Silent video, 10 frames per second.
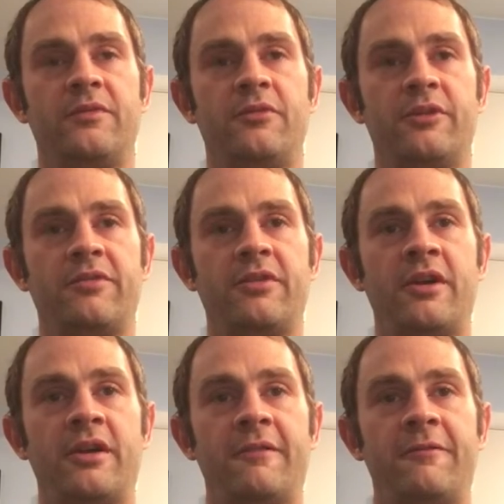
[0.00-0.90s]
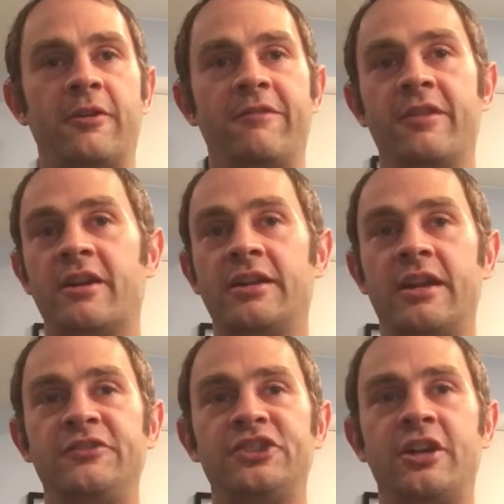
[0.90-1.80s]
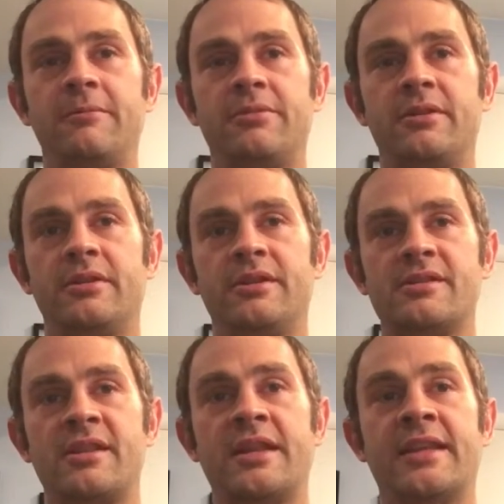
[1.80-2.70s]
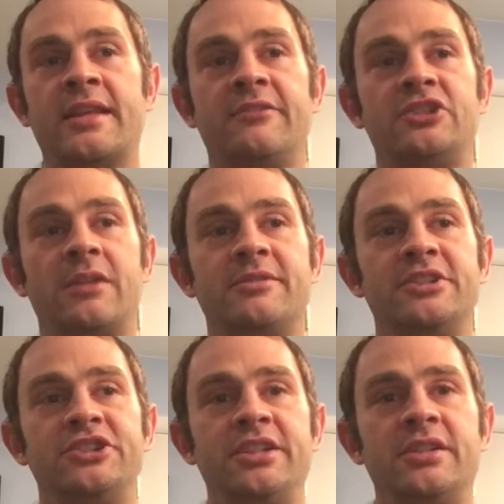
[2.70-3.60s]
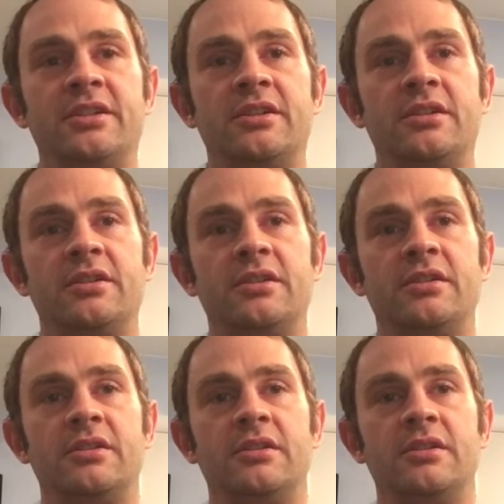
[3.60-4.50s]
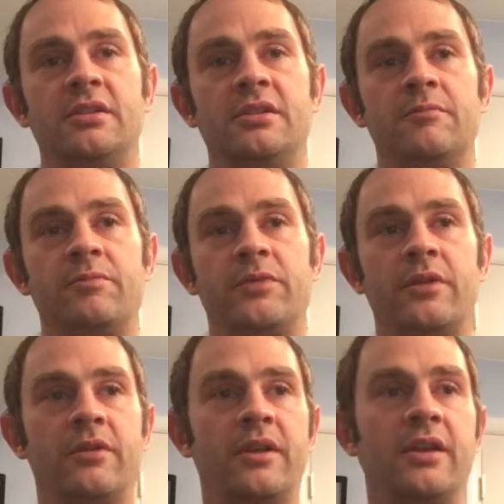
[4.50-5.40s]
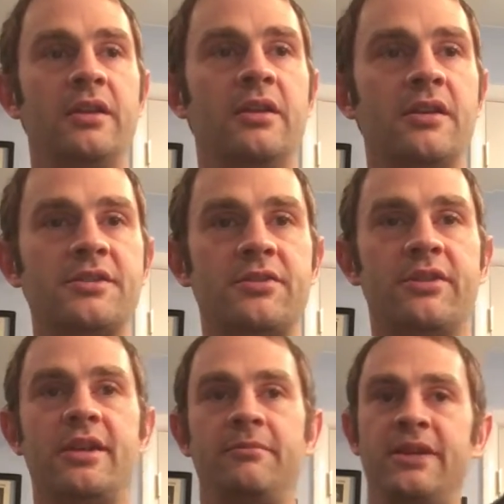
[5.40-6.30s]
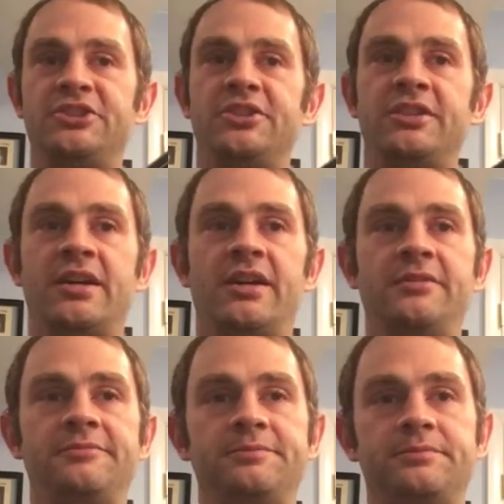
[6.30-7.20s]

4th finger on F sharp, slide that F sharp to G. Okay, so again, measure 9.